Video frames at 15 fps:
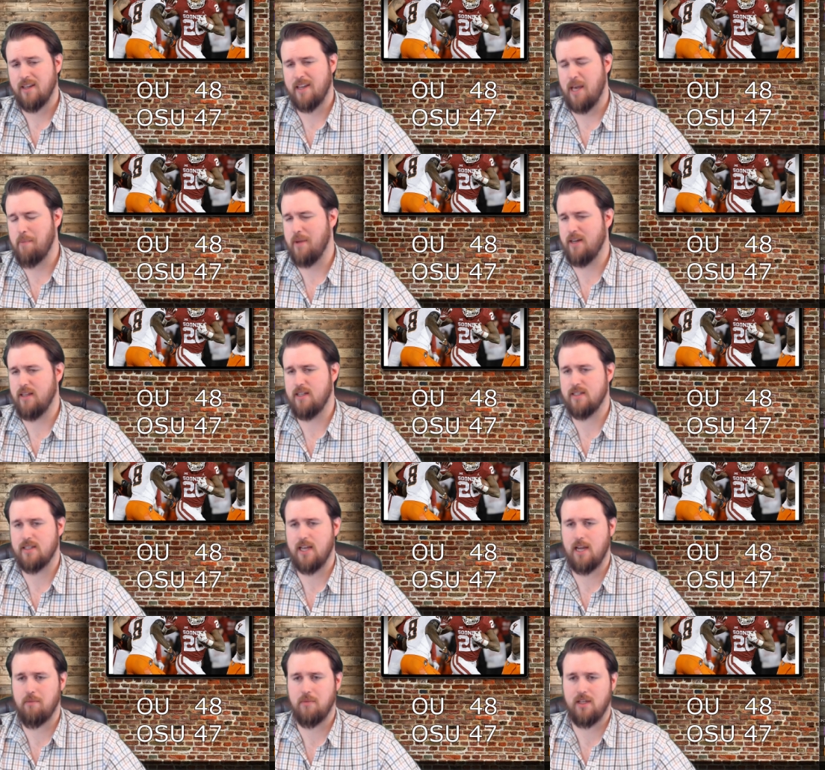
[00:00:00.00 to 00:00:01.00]
came into this
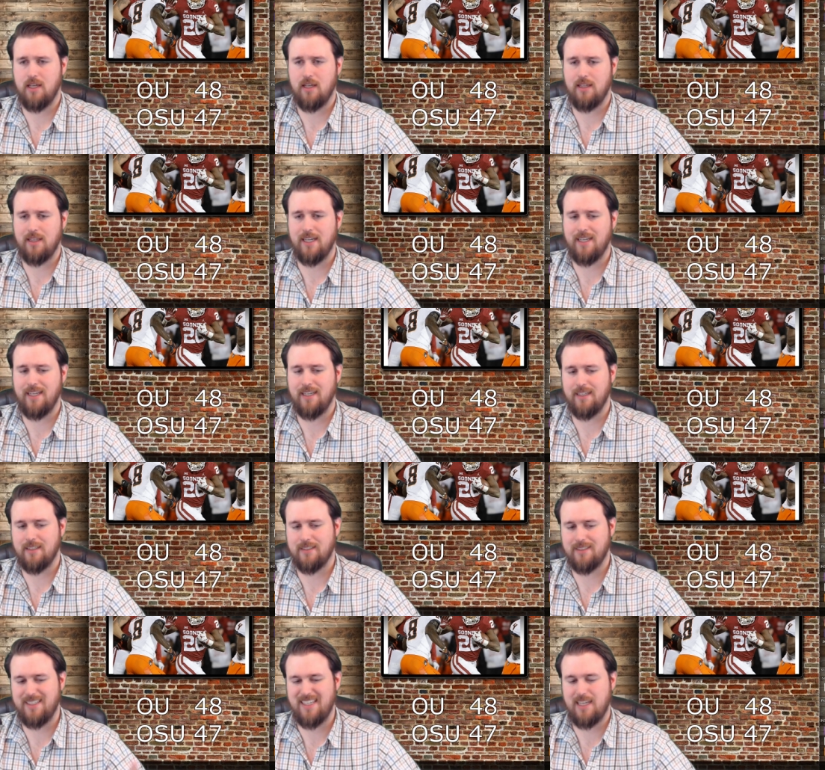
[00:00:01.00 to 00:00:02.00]
game the leading
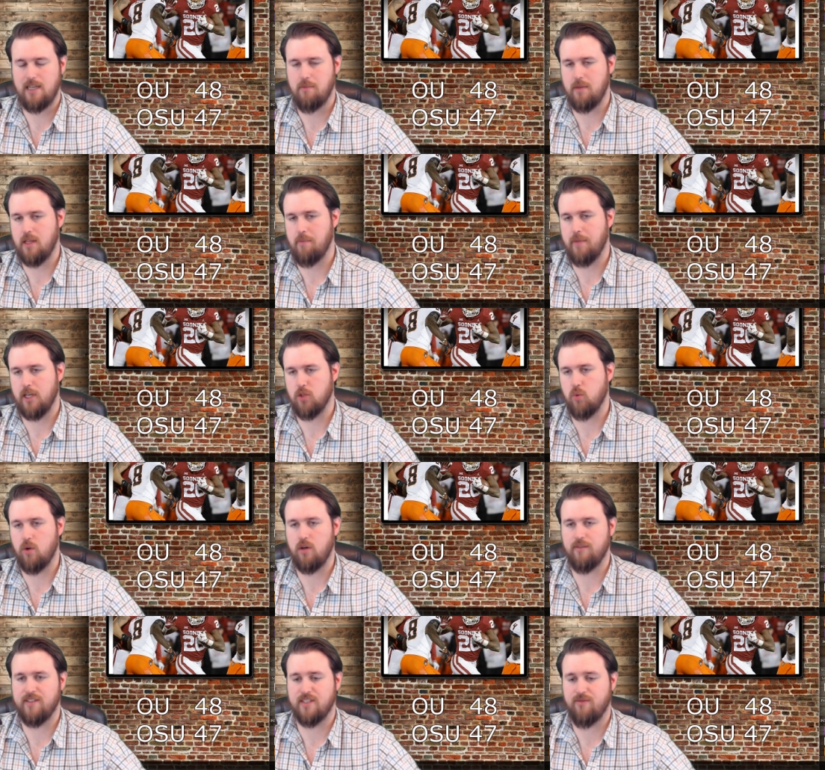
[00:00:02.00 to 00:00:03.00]
team in the Big
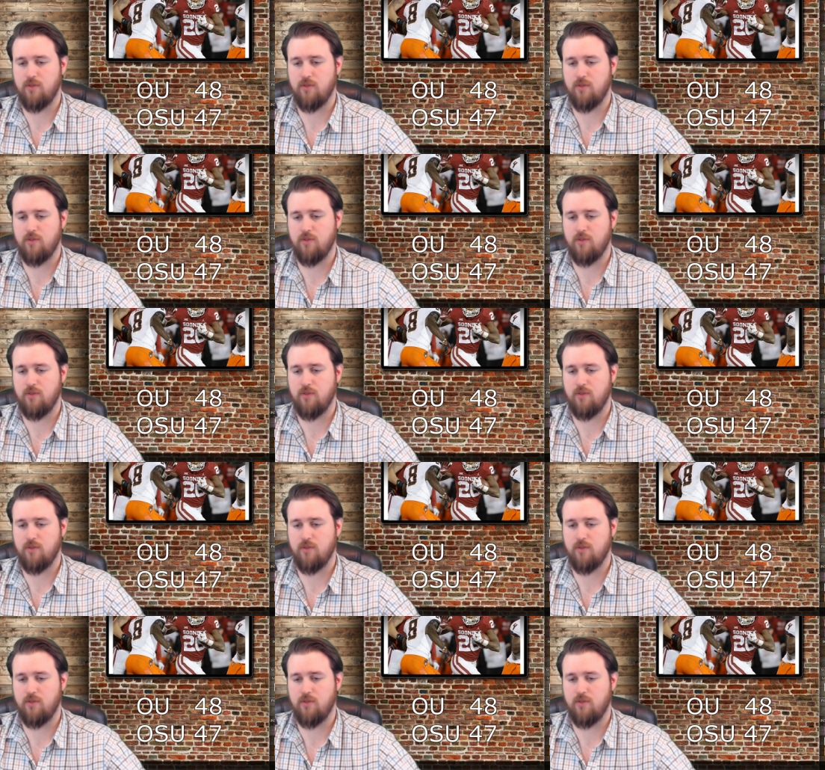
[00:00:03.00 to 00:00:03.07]
12 as